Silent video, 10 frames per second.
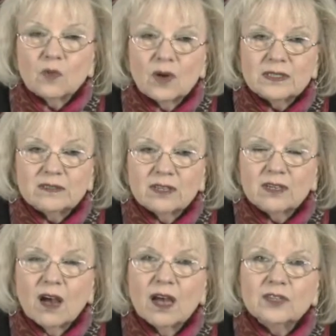the ones
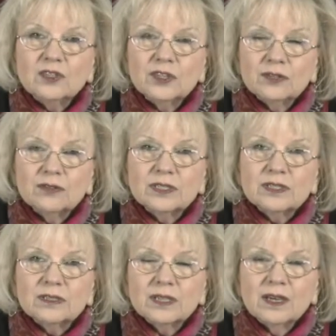that God
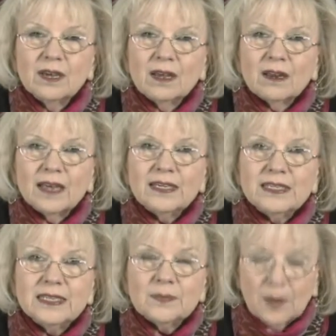chooses, like
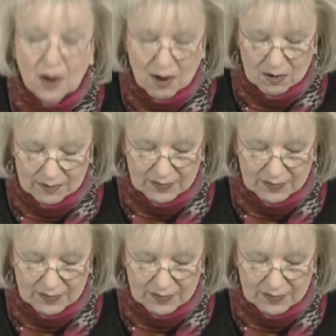he did Paul.